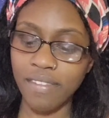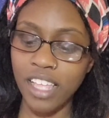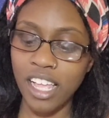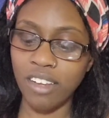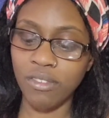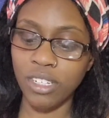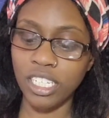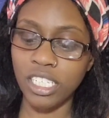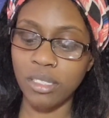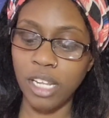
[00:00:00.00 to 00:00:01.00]
after I
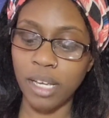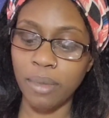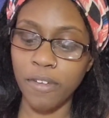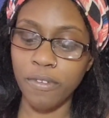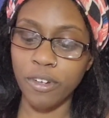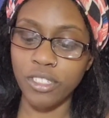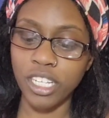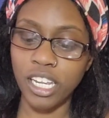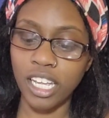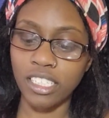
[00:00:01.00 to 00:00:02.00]
released like my
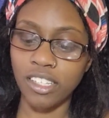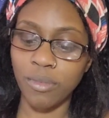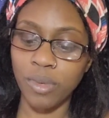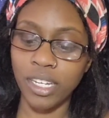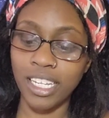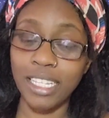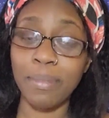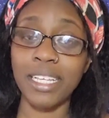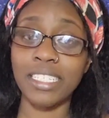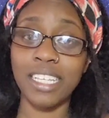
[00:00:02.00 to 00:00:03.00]
first collective one and
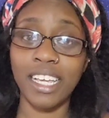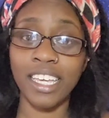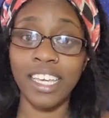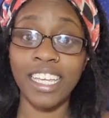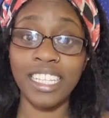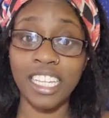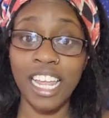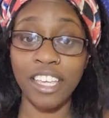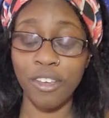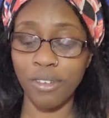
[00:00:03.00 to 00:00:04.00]
then my second and then
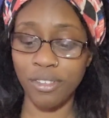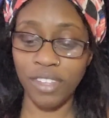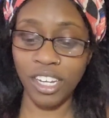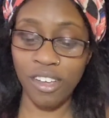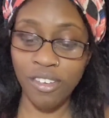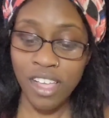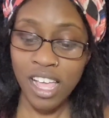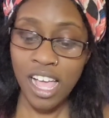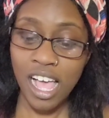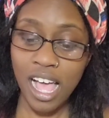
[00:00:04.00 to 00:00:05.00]
that yoga video,
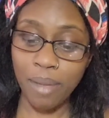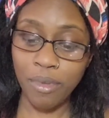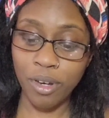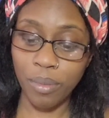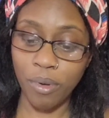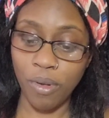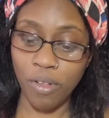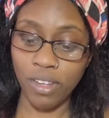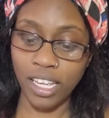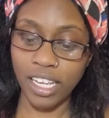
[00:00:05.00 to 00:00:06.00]
I'm on a
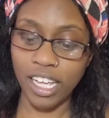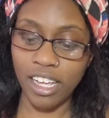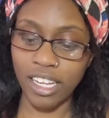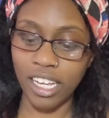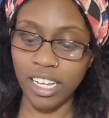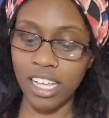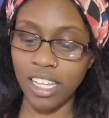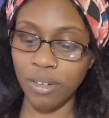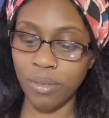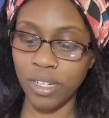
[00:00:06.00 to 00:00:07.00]
roll. Like I, I
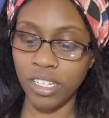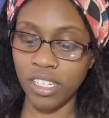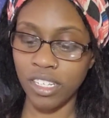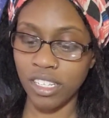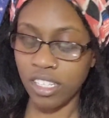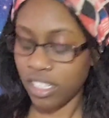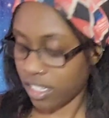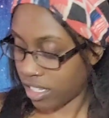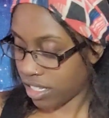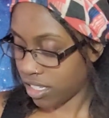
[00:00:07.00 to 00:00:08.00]
kind of want
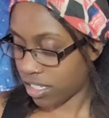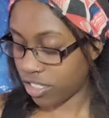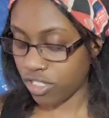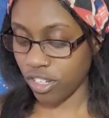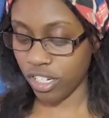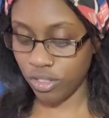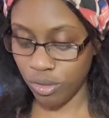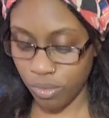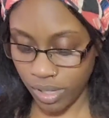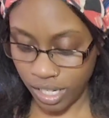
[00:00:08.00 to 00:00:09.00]
to start
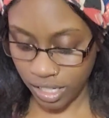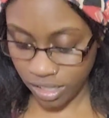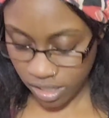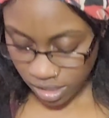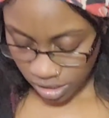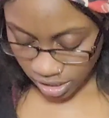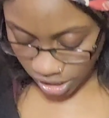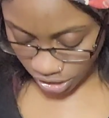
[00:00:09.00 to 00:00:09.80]
doing,